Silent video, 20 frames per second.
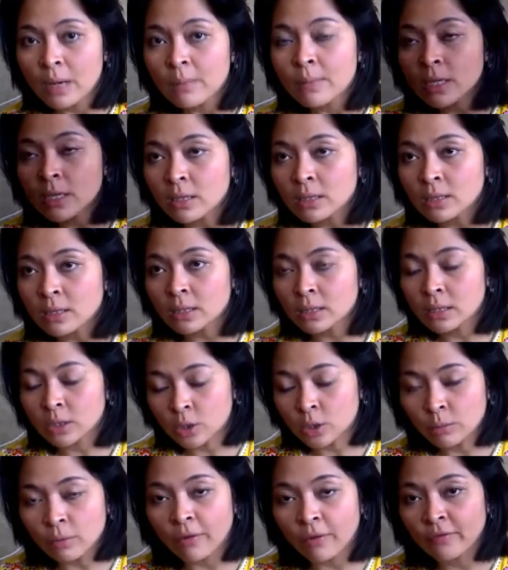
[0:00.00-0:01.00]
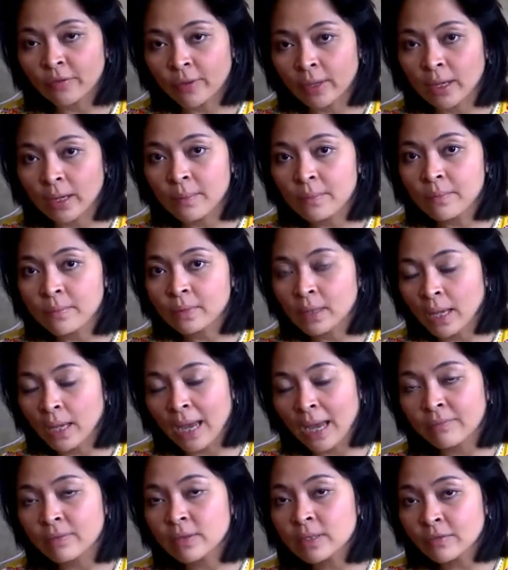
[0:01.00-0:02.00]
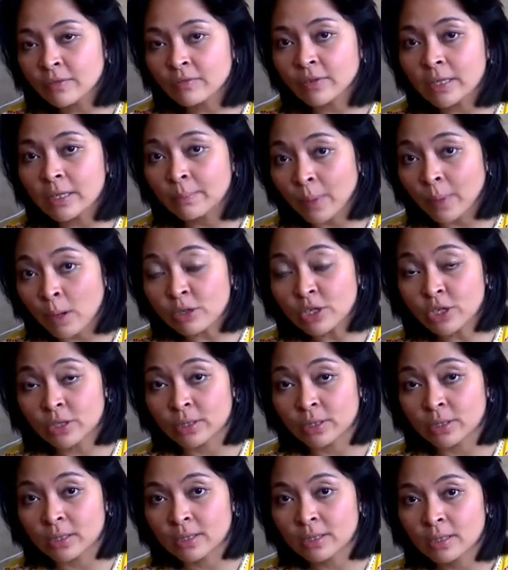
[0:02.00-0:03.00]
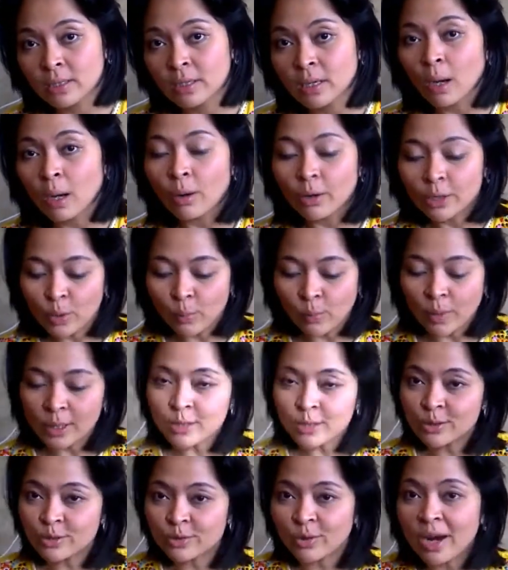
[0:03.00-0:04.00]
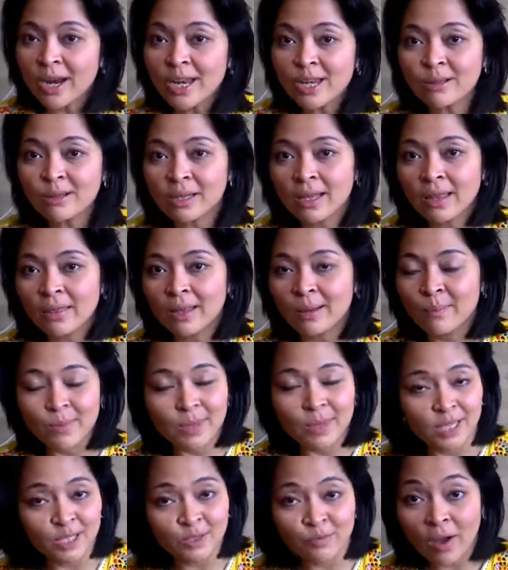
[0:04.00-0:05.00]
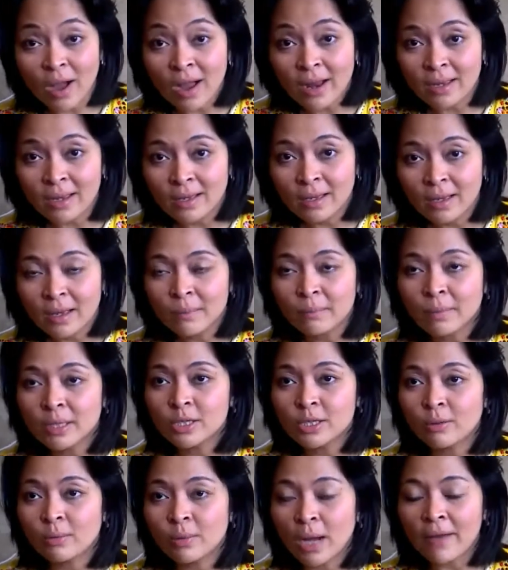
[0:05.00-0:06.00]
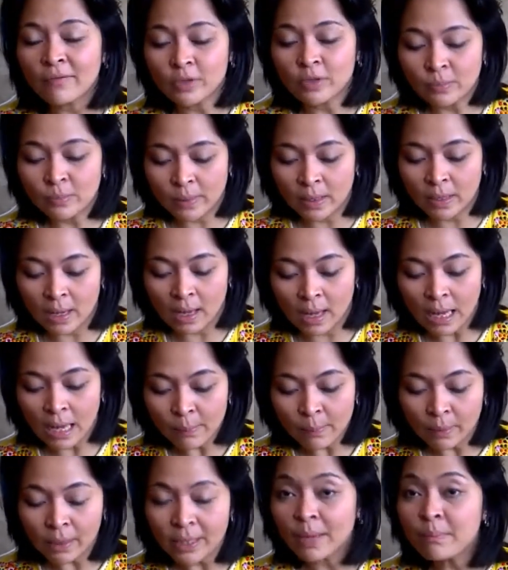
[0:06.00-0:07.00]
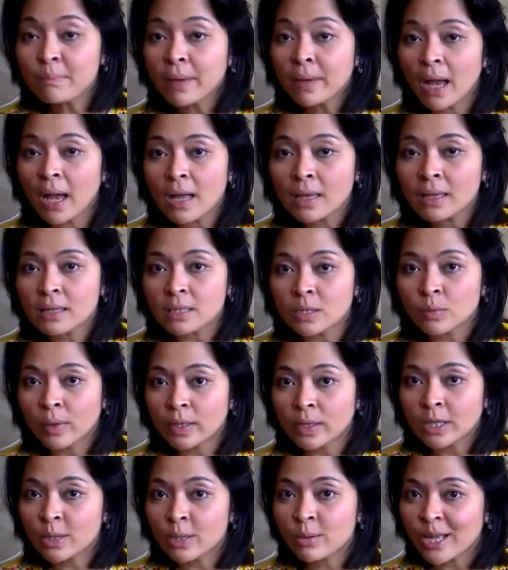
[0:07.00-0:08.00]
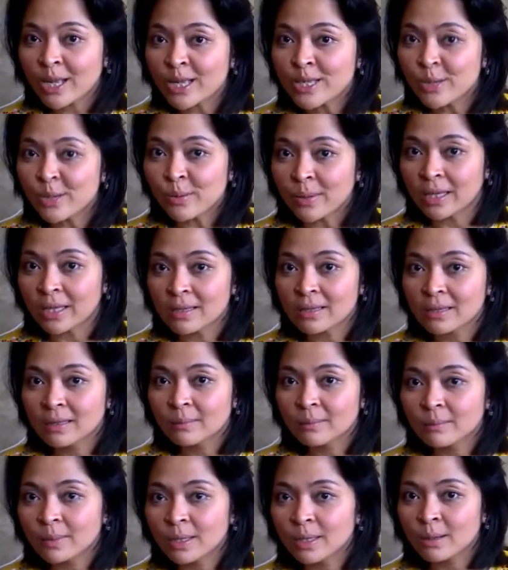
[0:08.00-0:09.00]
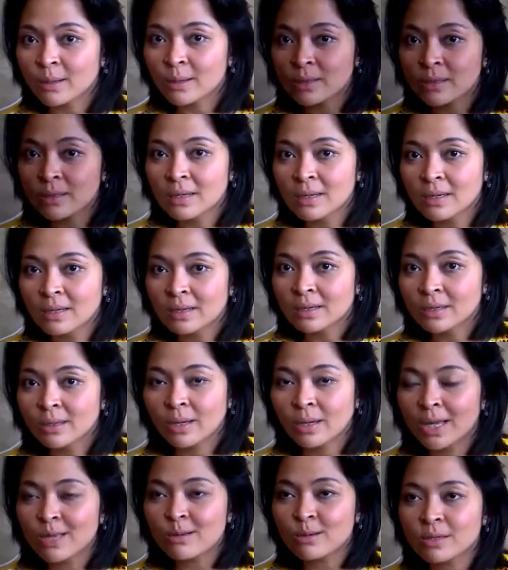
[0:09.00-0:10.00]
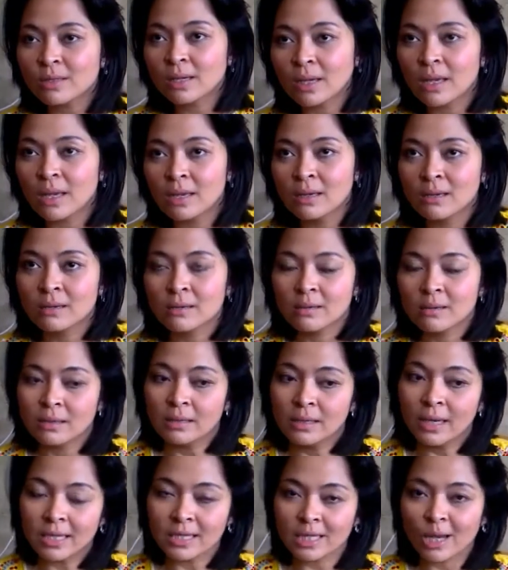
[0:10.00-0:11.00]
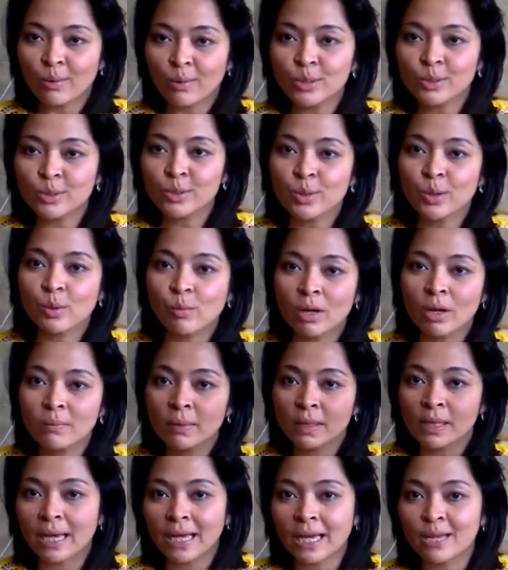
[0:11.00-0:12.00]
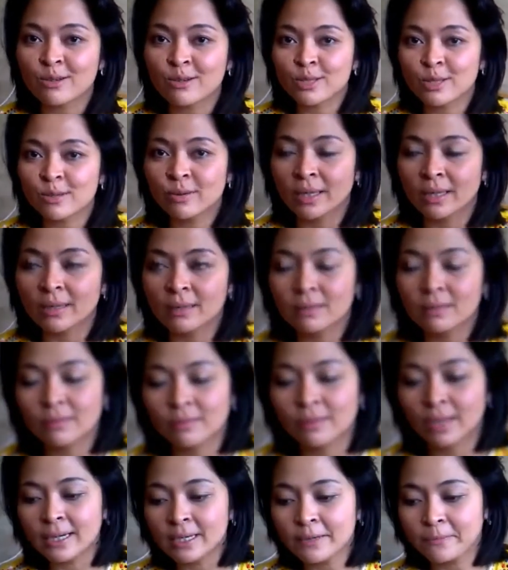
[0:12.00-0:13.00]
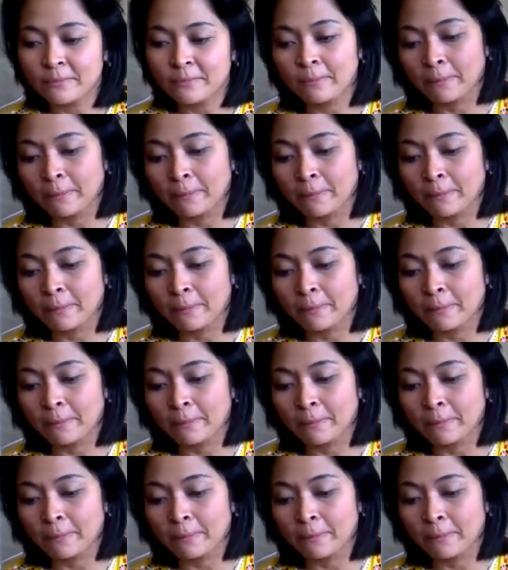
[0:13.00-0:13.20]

Because two of them, they have a different approaches. Or you want to triangulate them, that's fine. But you have to be able and be honest whether you can do it. Because you cannot say, yes, I want to do quant, but I cannot do it. Alright?